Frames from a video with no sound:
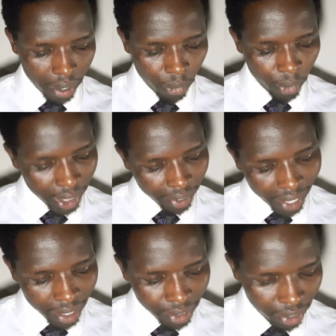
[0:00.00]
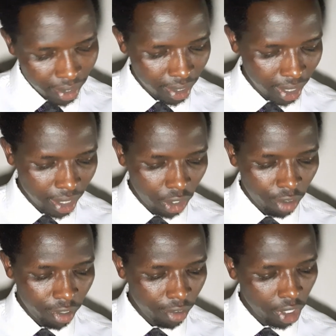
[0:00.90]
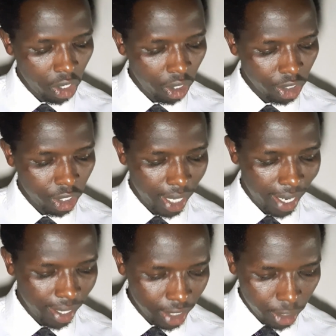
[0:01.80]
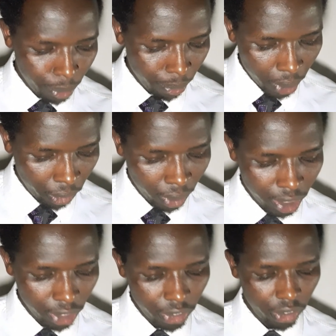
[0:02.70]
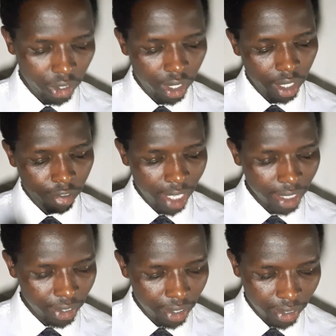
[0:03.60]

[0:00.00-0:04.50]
when Christ is the center of every doctrine and each biblical teaching reflects his